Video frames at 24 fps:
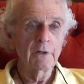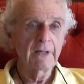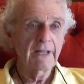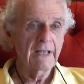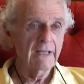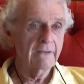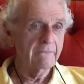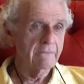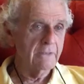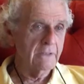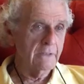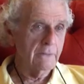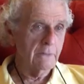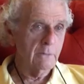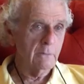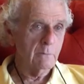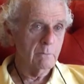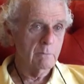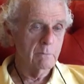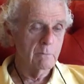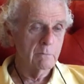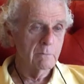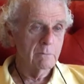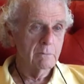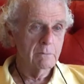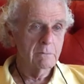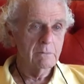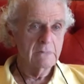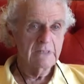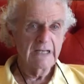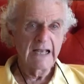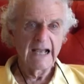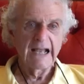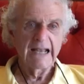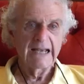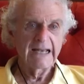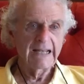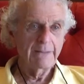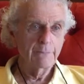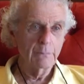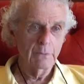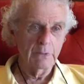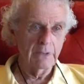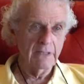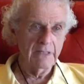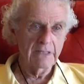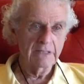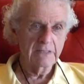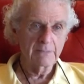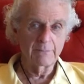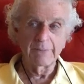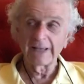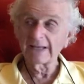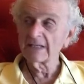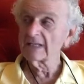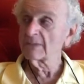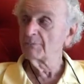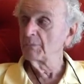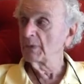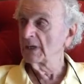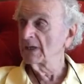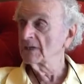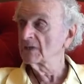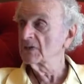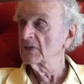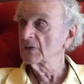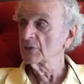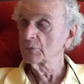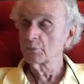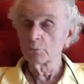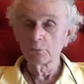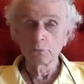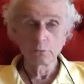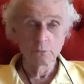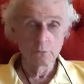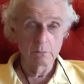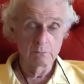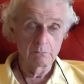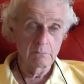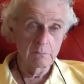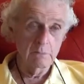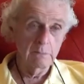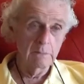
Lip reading: Avenue, tiny place, about as big as this room.